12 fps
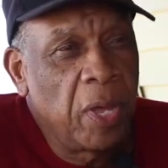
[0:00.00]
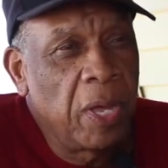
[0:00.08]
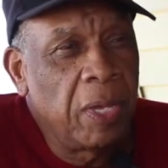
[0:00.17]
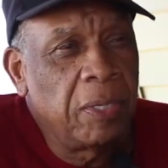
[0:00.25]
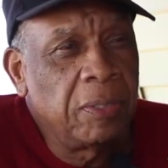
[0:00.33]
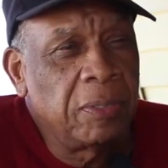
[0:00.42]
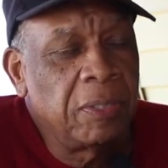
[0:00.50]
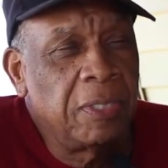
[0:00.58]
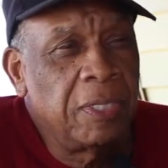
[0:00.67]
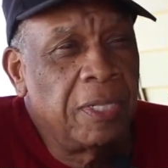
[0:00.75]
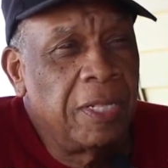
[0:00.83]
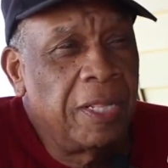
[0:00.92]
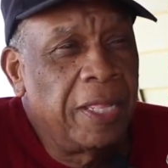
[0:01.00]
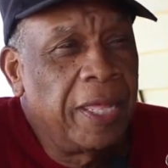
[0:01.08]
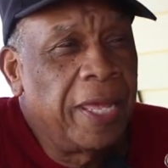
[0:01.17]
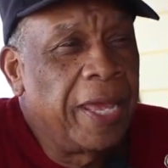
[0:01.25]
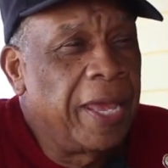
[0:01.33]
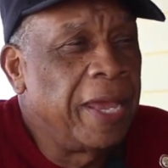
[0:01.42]
Well,
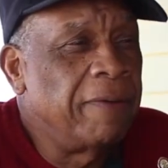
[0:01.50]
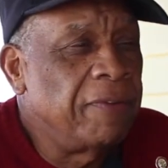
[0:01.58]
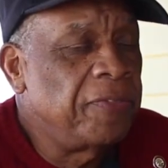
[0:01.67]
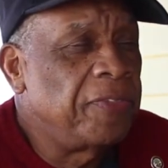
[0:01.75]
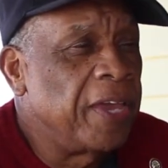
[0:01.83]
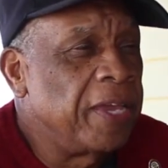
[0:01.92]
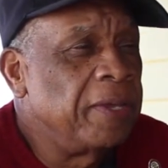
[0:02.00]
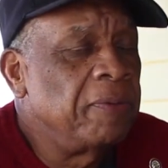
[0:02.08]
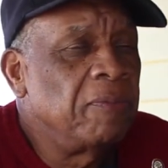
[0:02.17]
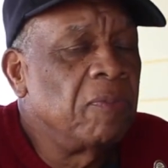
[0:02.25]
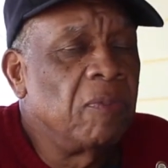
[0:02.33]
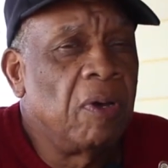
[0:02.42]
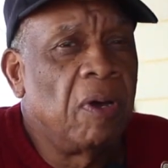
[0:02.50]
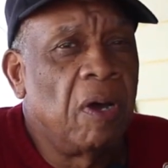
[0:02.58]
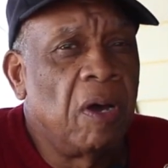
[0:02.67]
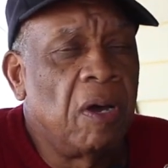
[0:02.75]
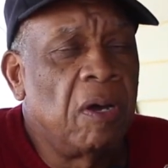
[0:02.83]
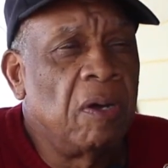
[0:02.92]
everything
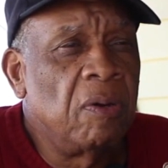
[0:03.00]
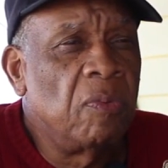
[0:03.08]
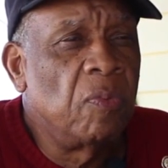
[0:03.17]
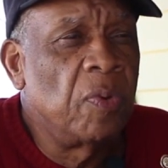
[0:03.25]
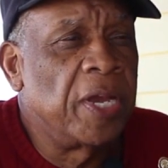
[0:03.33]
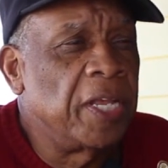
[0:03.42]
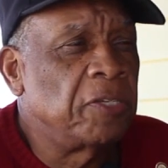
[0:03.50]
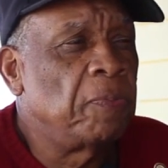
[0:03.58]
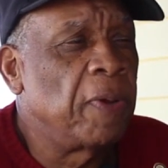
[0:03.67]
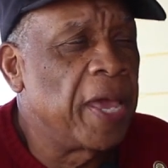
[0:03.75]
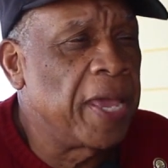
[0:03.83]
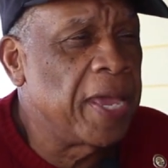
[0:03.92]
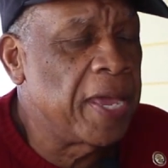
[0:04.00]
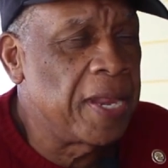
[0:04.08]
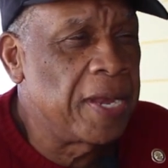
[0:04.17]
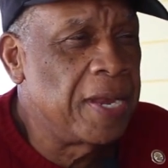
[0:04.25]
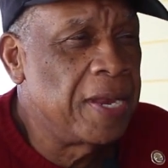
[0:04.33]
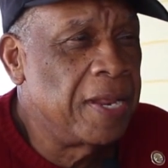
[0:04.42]
went as planned.
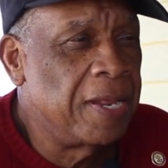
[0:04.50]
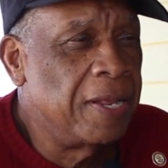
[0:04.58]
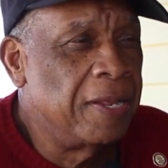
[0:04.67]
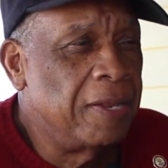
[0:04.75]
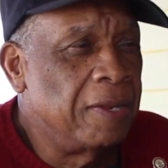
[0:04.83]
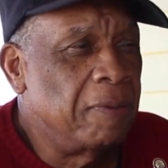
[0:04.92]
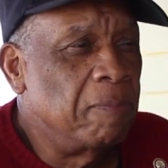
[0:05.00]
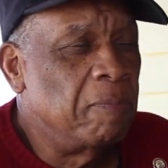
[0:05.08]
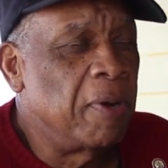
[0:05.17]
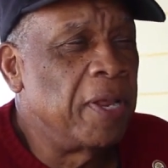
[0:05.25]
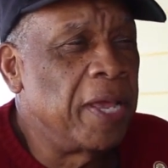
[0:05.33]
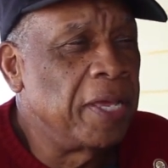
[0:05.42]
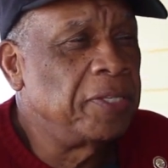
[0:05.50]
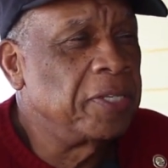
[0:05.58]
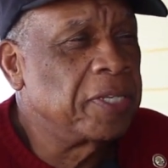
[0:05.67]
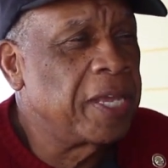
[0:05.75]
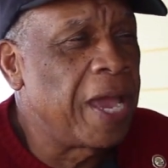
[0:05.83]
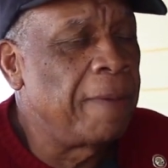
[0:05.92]
But as
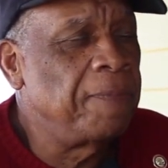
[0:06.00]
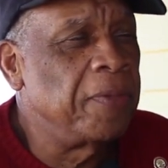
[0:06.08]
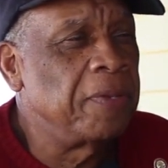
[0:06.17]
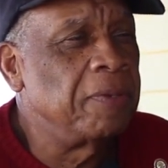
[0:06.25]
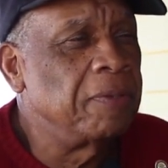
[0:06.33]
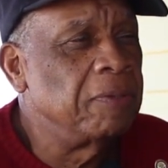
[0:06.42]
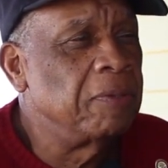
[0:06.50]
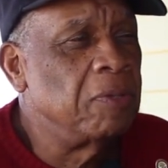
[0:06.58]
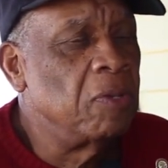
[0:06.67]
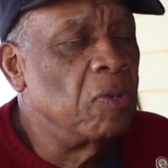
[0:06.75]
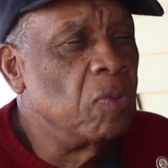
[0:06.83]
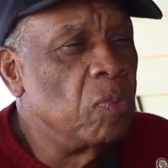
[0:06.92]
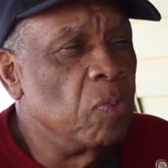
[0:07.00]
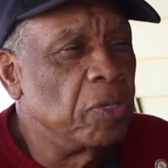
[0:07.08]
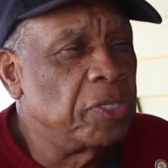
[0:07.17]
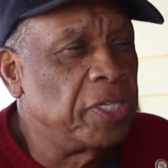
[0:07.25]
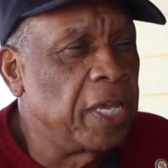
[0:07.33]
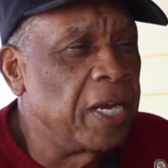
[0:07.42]
his captain
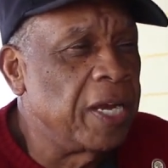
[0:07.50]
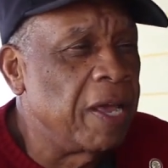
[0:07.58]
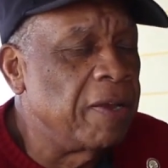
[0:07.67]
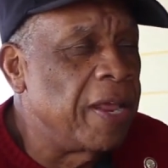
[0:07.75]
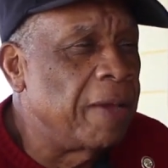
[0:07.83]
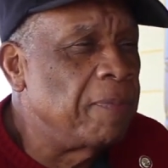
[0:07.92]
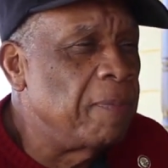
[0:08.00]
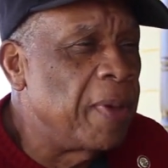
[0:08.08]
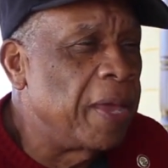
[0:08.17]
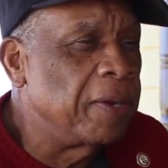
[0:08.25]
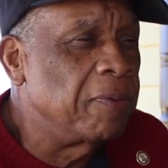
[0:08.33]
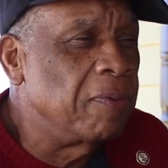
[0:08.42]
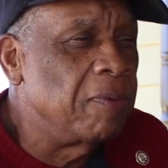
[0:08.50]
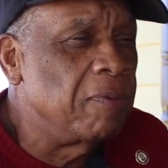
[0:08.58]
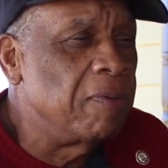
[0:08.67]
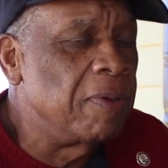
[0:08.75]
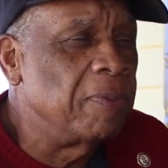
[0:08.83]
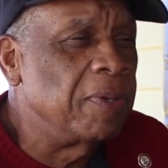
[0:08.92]
was sailing out the Appomattox
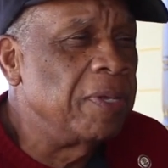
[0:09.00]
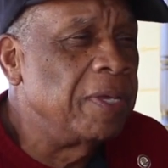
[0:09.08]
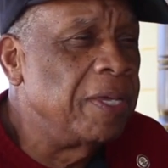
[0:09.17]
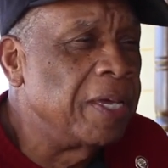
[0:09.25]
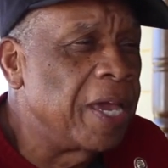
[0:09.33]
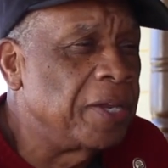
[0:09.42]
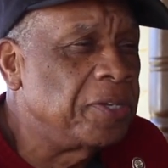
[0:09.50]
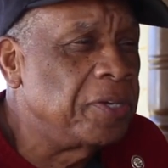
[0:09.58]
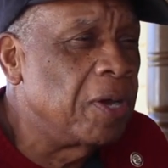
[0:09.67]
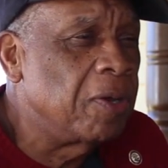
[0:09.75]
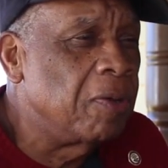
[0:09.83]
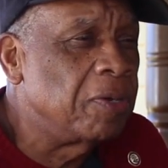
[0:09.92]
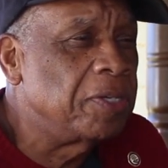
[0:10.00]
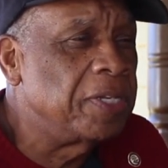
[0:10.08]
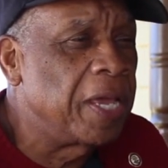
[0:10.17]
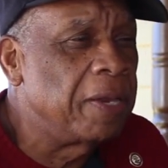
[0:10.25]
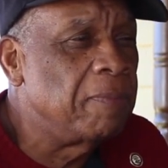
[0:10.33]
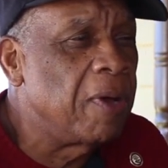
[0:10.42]
River, he got stuck on a
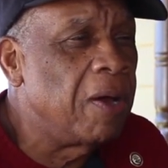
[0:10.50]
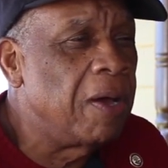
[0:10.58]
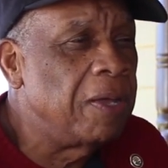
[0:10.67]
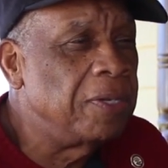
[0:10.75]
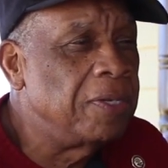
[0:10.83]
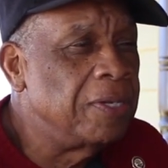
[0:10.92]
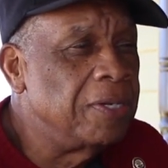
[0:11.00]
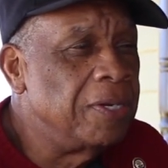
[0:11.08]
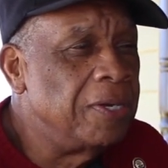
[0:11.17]
sand barge.